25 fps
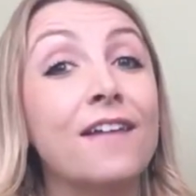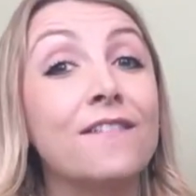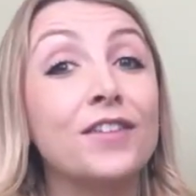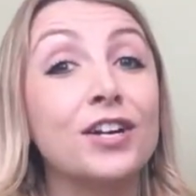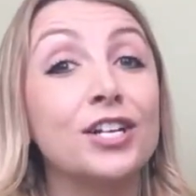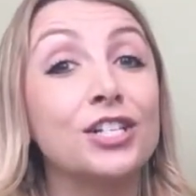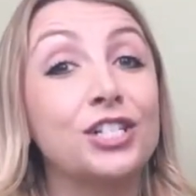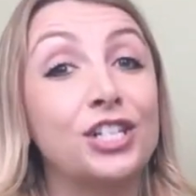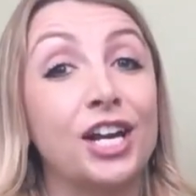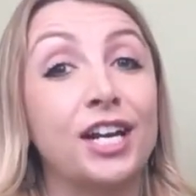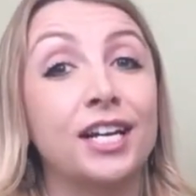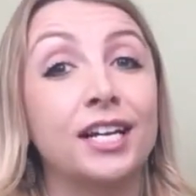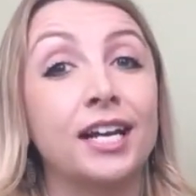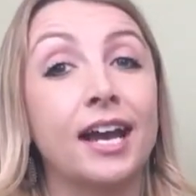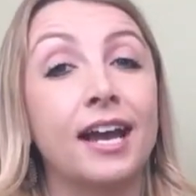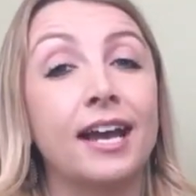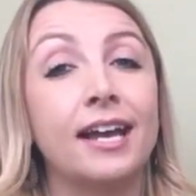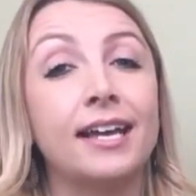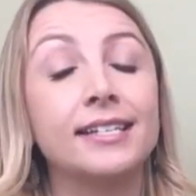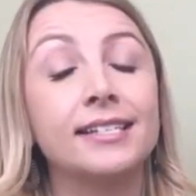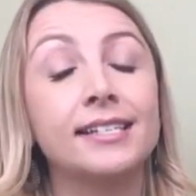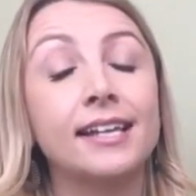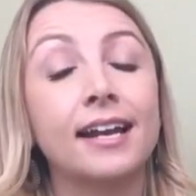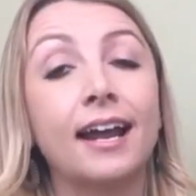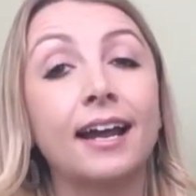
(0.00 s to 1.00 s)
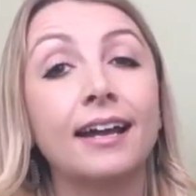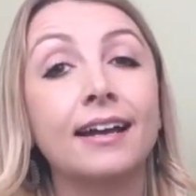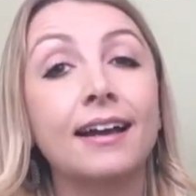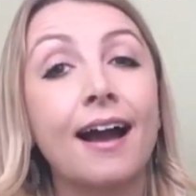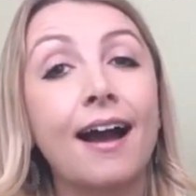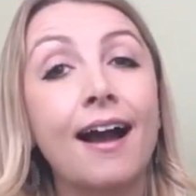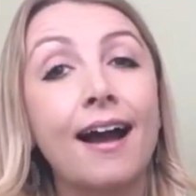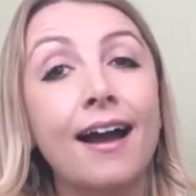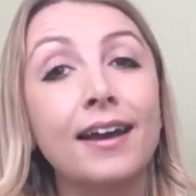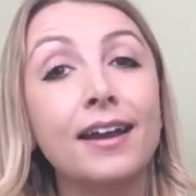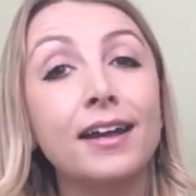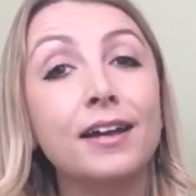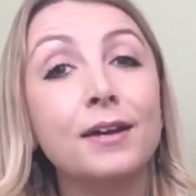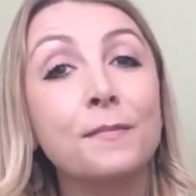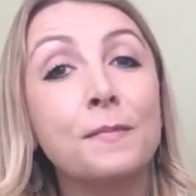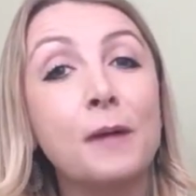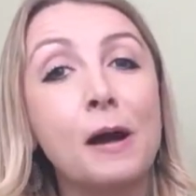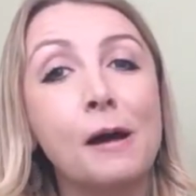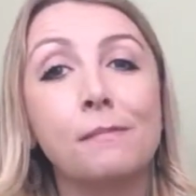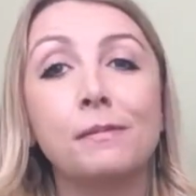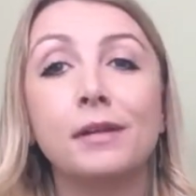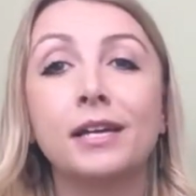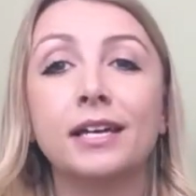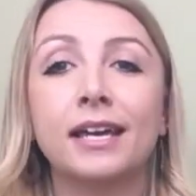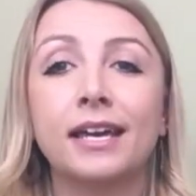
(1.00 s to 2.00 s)
of Virginia is an iconic
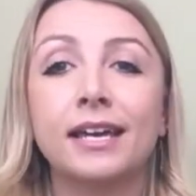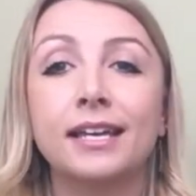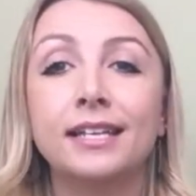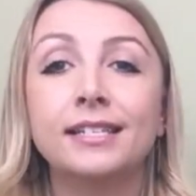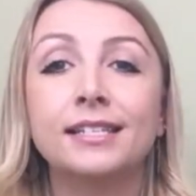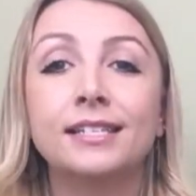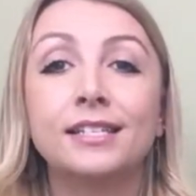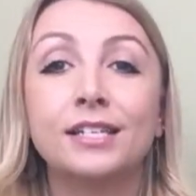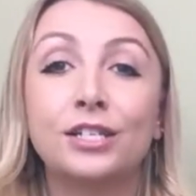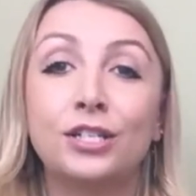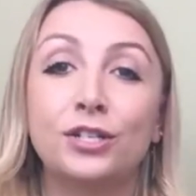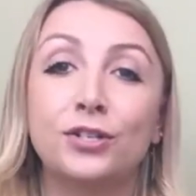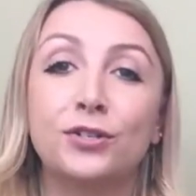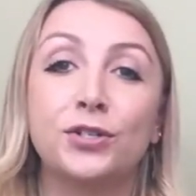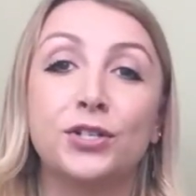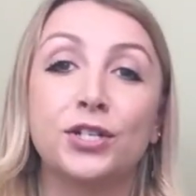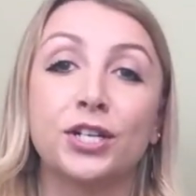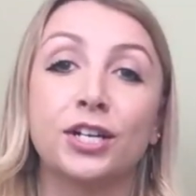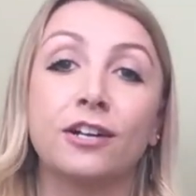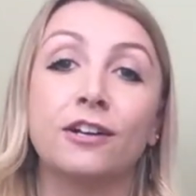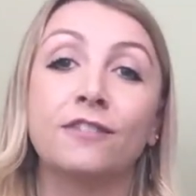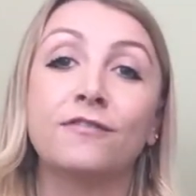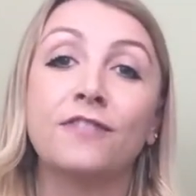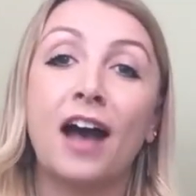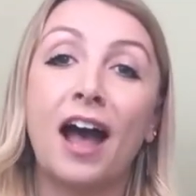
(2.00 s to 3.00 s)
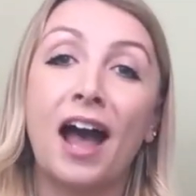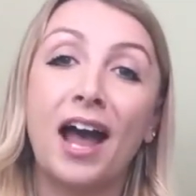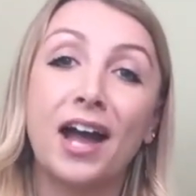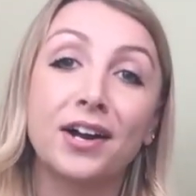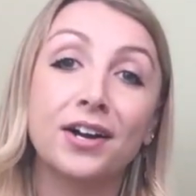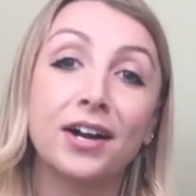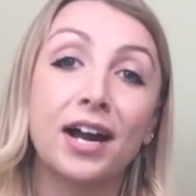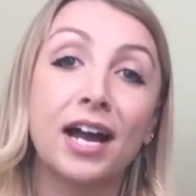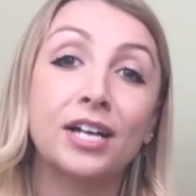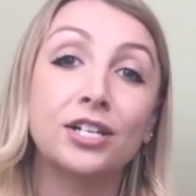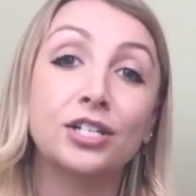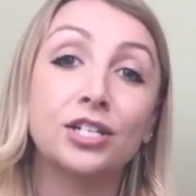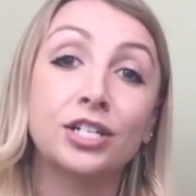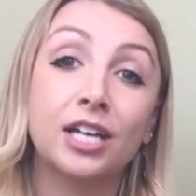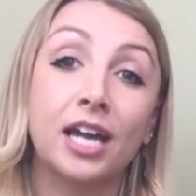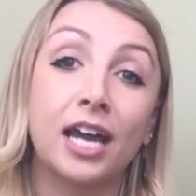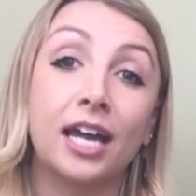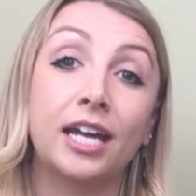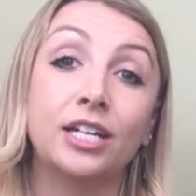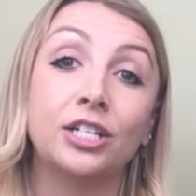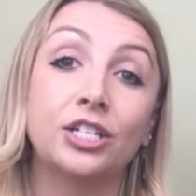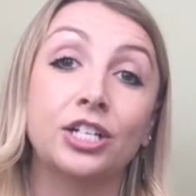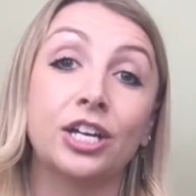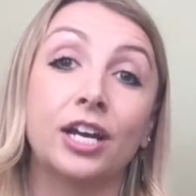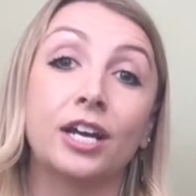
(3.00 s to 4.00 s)
public institution of higher
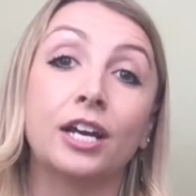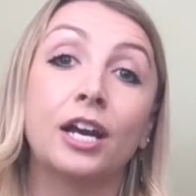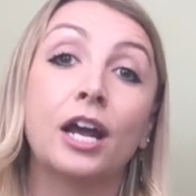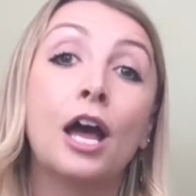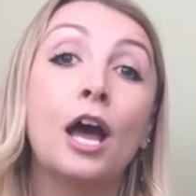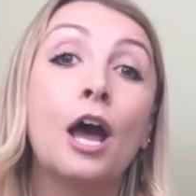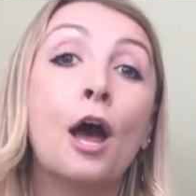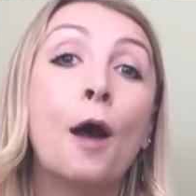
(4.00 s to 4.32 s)
education,